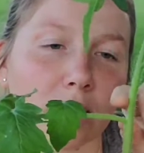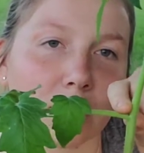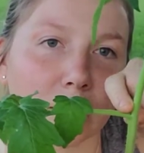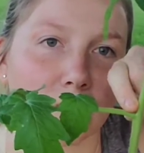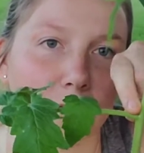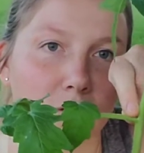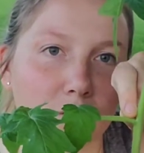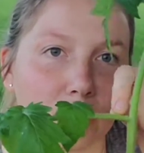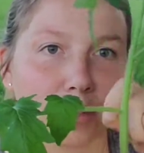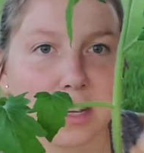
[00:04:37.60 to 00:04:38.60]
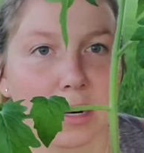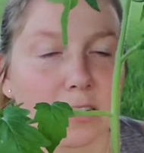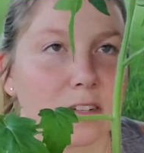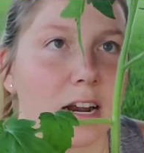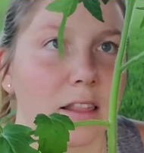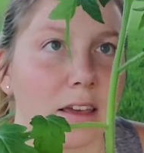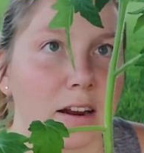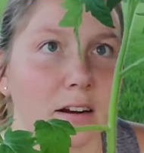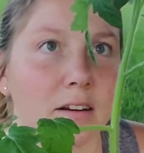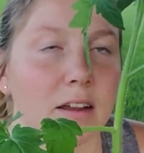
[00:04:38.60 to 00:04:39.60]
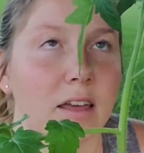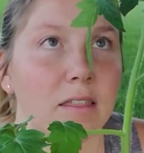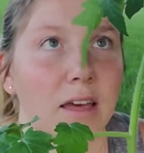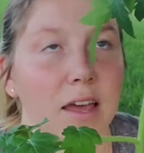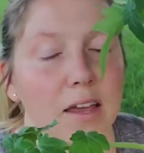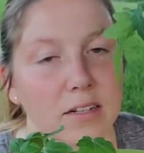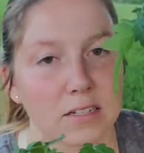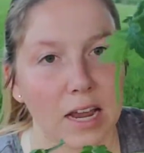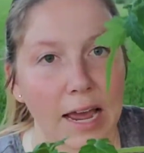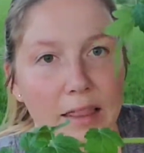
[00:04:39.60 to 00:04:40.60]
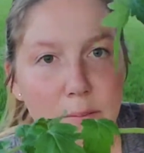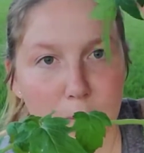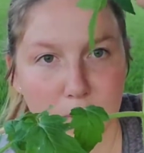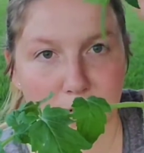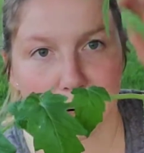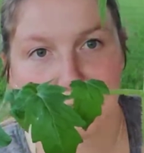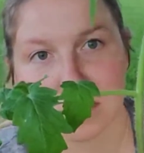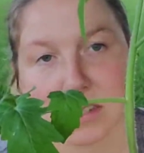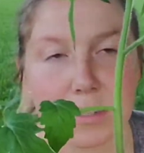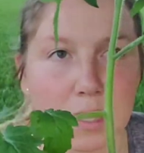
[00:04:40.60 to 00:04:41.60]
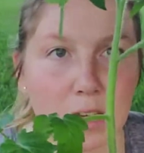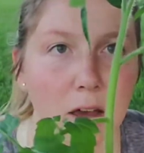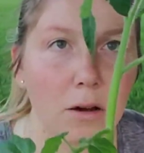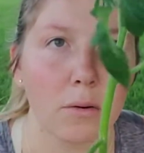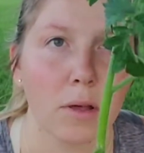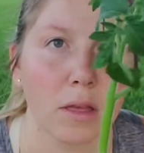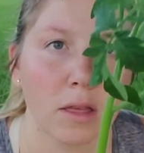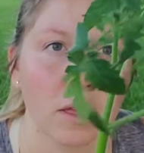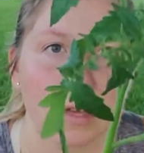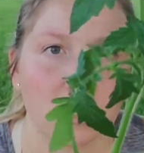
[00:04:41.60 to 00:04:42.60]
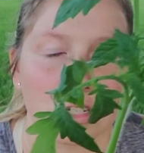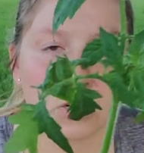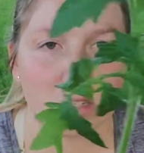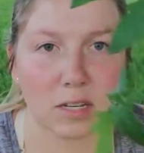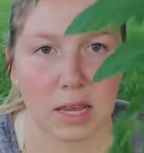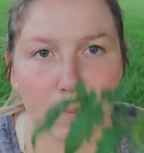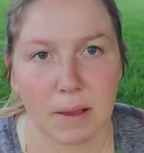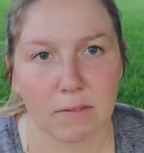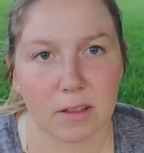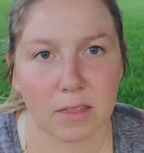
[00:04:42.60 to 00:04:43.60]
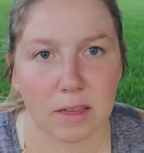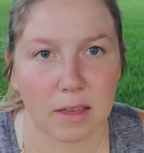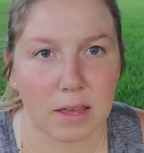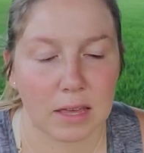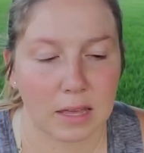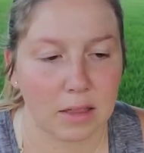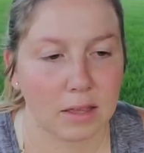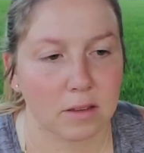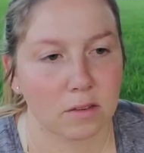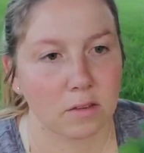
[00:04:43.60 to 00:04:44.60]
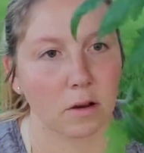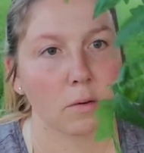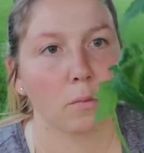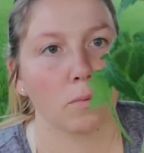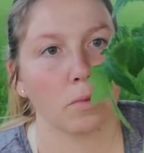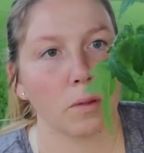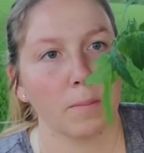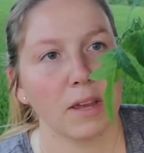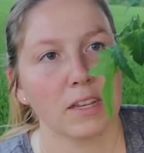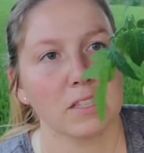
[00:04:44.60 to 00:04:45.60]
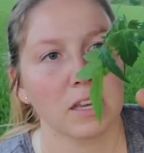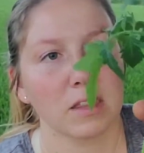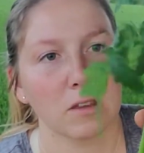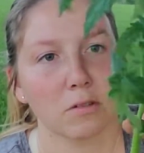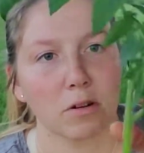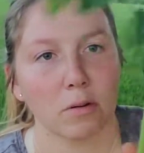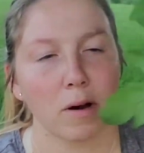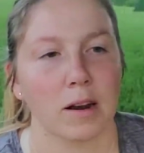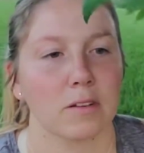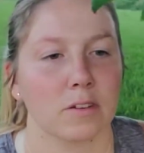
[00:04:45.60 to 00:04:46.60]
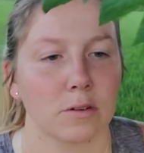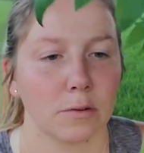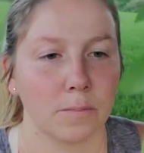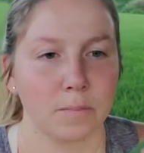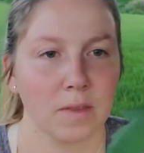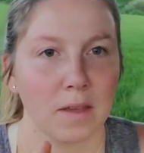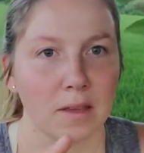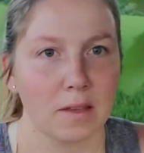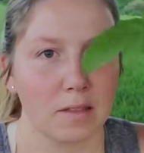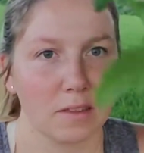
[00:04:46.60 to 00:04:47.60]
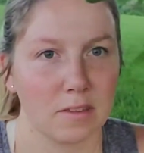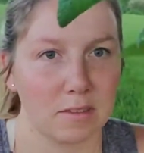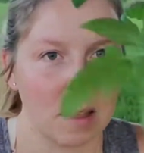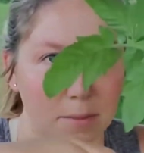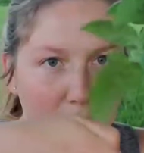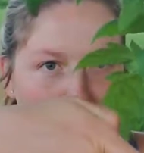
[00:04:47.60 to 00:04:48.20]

clean all those little suckers out of there, and then tie them up the trellis as they go, just to keep everything clean. So the biggest thing that you don't want to do, this stem